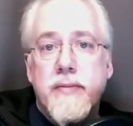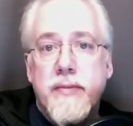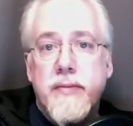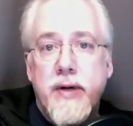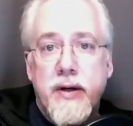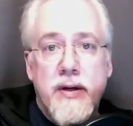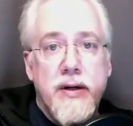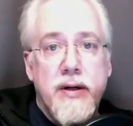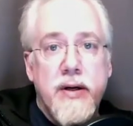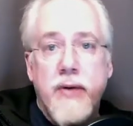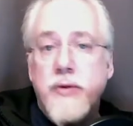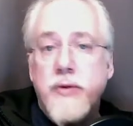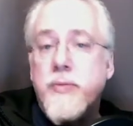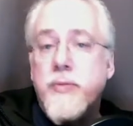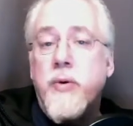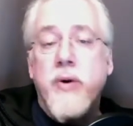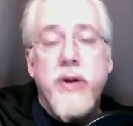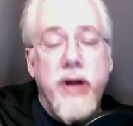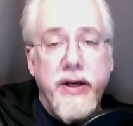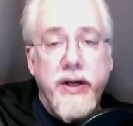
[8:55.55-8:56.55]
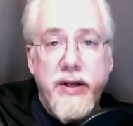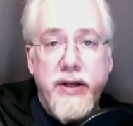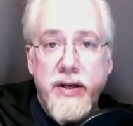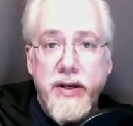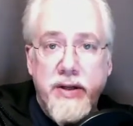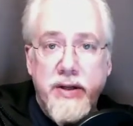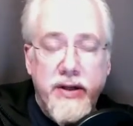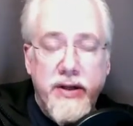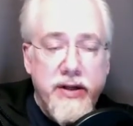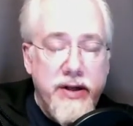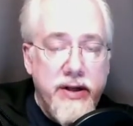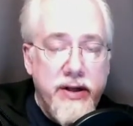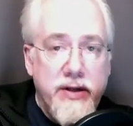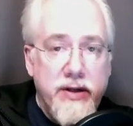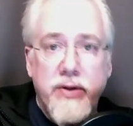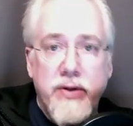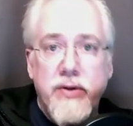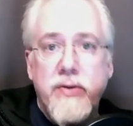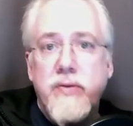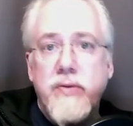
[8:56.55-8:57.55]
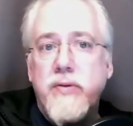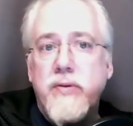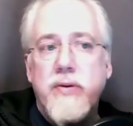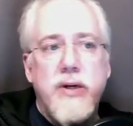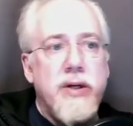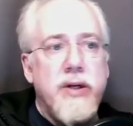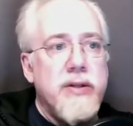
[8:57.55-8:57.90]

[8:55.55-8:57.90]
I was born in 1962.